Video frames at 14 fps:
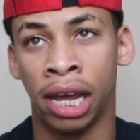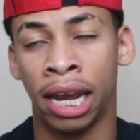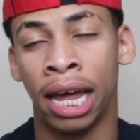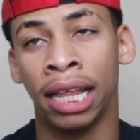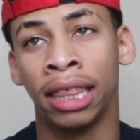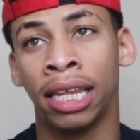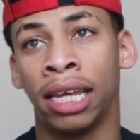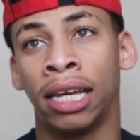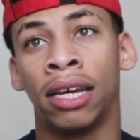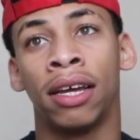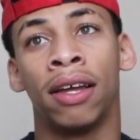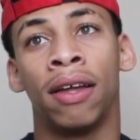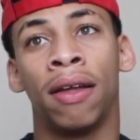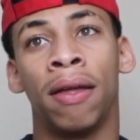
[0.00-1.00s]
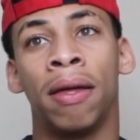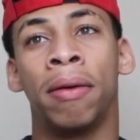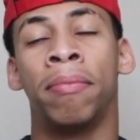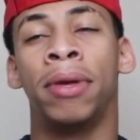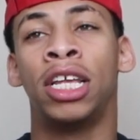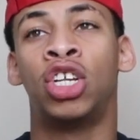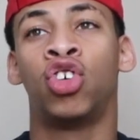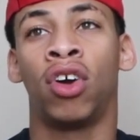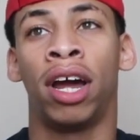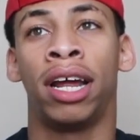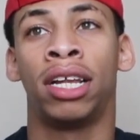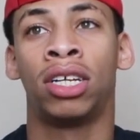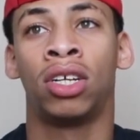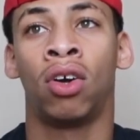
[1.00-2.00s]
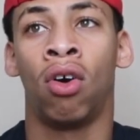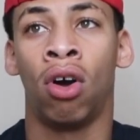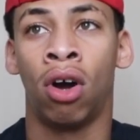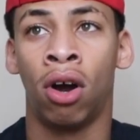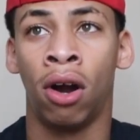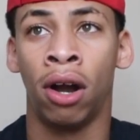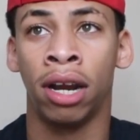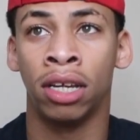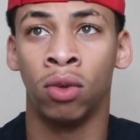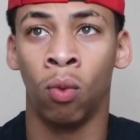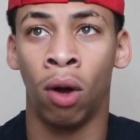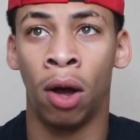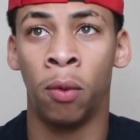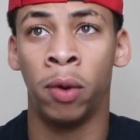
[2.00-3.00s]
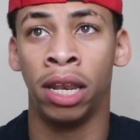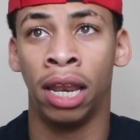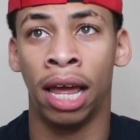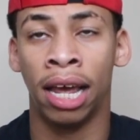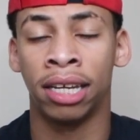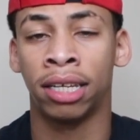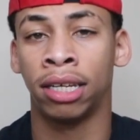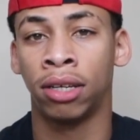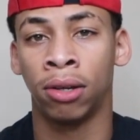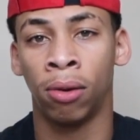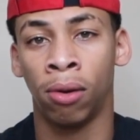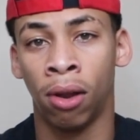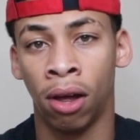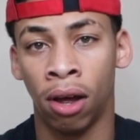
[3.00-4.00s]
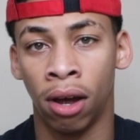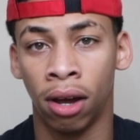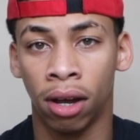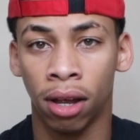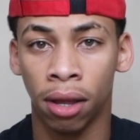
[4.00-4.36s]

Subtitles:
And I think me trying so hard is why we lasted so long.